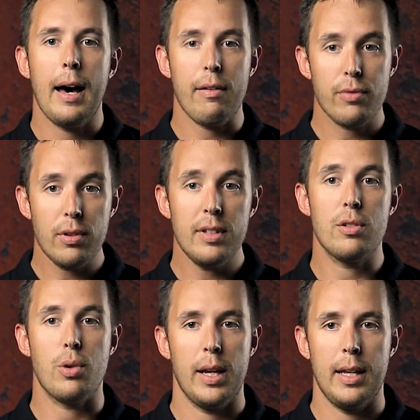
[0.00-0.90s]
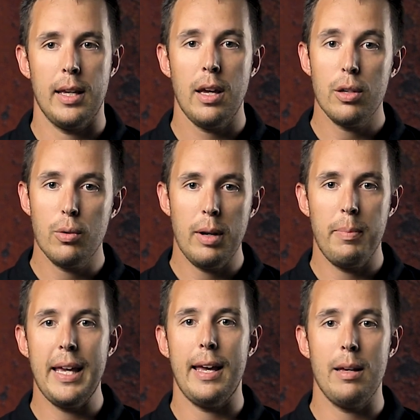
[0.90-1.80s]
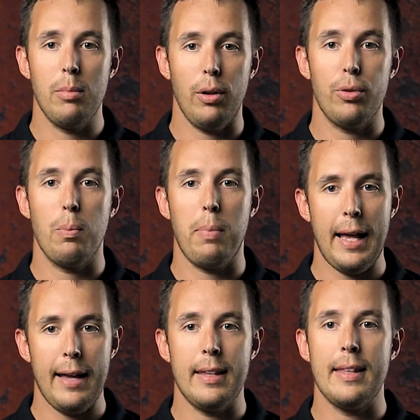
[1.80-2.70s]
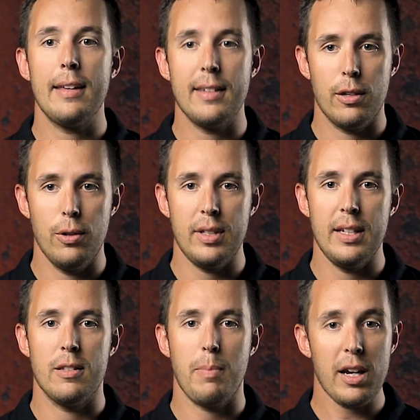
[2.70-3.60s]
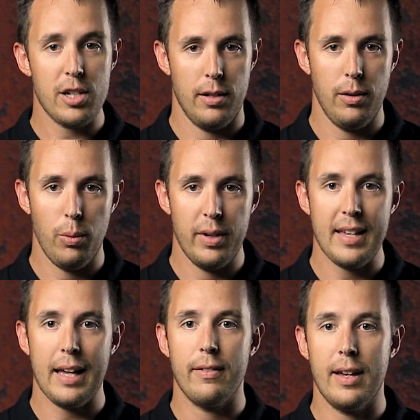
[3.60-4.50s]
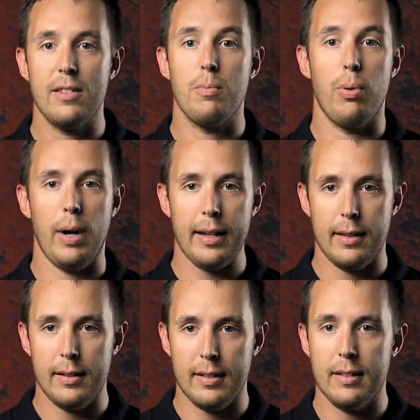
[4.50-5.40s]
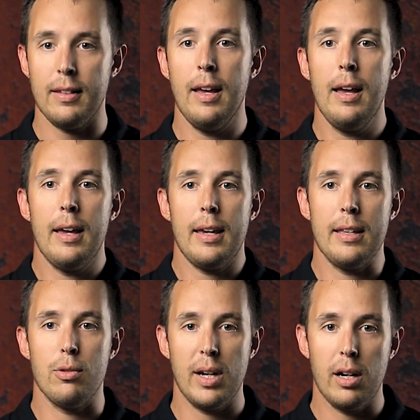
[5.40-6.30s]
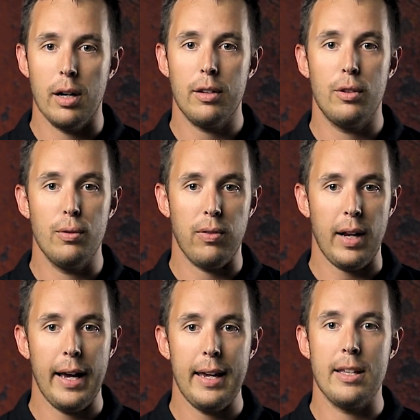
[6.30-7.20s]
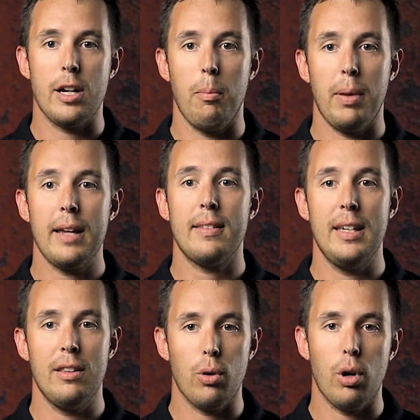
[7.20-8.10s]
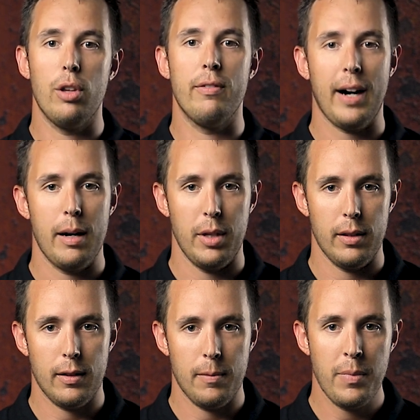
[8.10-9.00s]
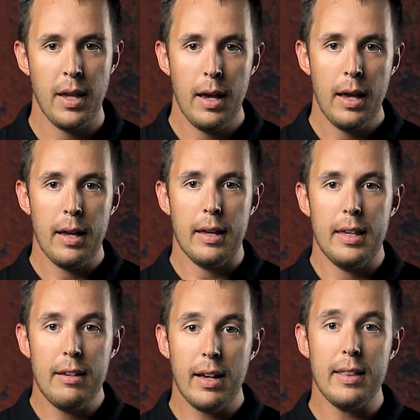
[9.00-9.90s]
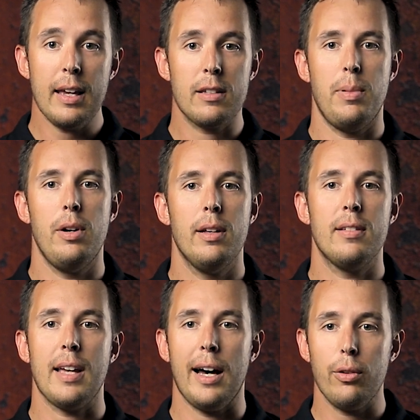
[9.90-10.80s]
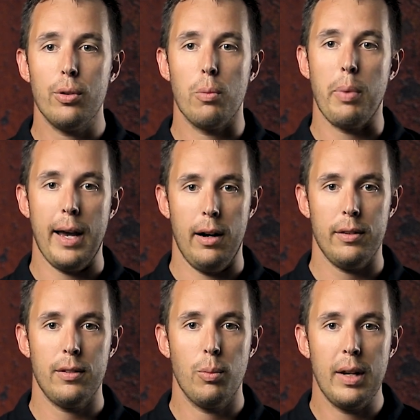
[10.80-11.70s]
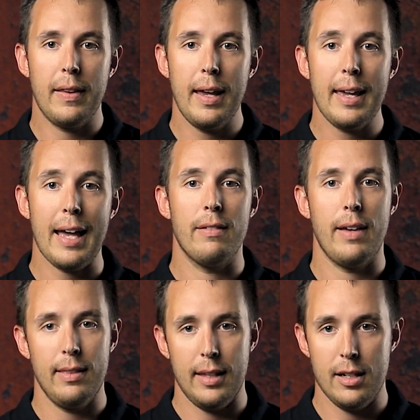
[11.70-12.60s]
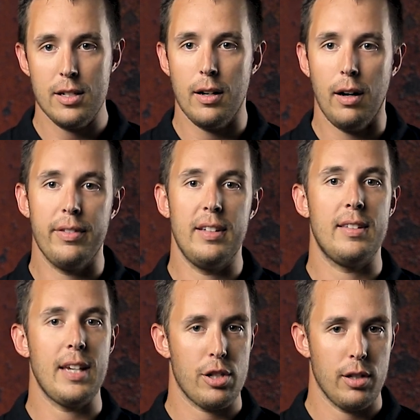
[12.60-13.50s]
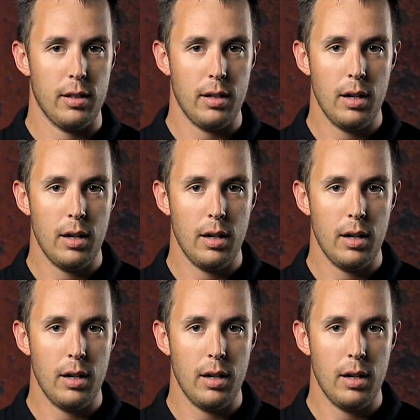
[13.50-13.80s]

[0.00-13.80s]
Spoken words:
After this training, you will be able to plan and execute inspection with advanced practices in regard to flight in complex indoor environments. Even experienced outdoor pilots will take advantage of this session,